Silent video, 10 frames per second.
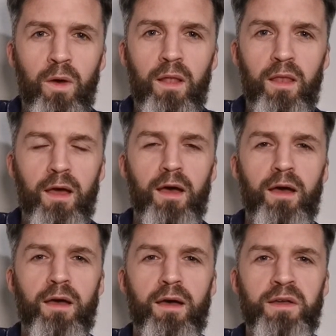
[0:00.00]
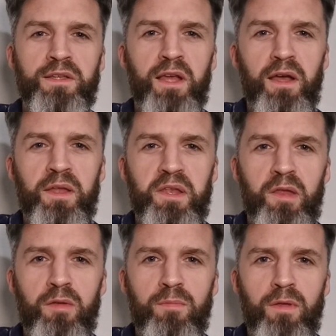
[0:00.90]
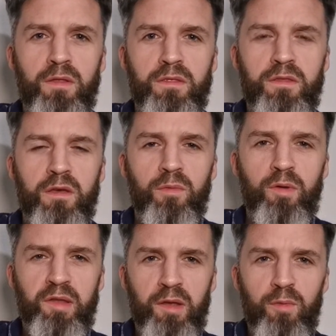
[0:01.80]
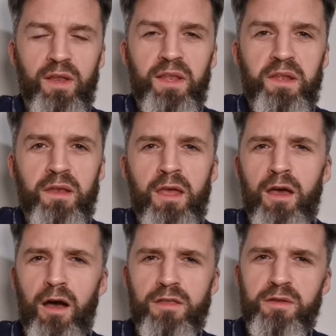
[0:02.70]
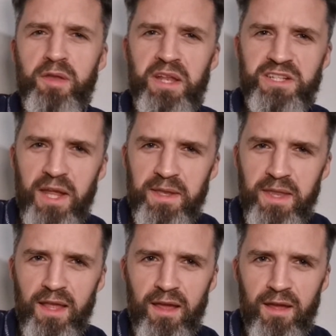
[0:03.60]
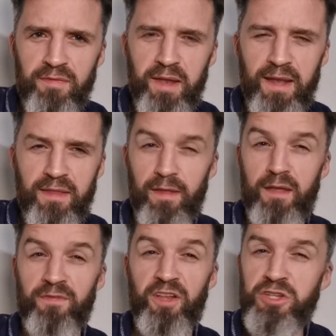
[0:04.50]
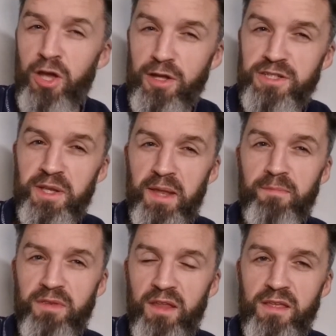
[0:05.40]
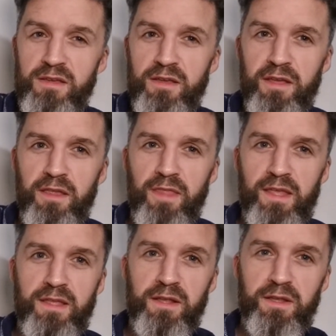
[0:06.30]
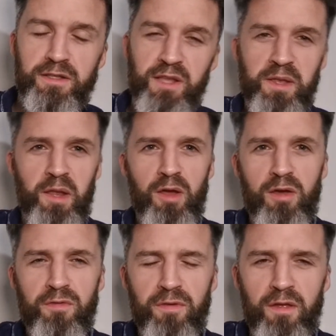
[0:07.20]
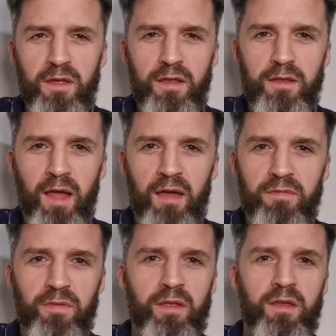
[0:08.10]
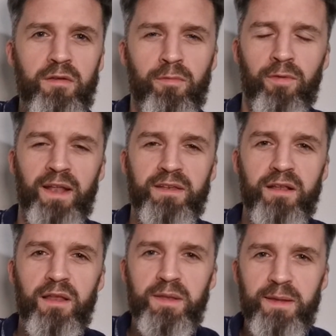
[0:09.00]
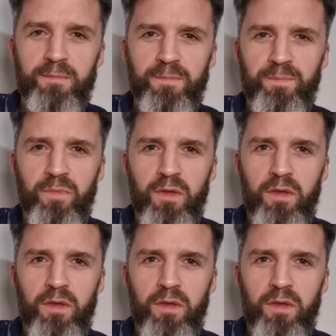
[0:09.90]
Well, I assume there was no one inside. Are you suggesting, Afzad, that if the church is empty, they deserve to have vandalism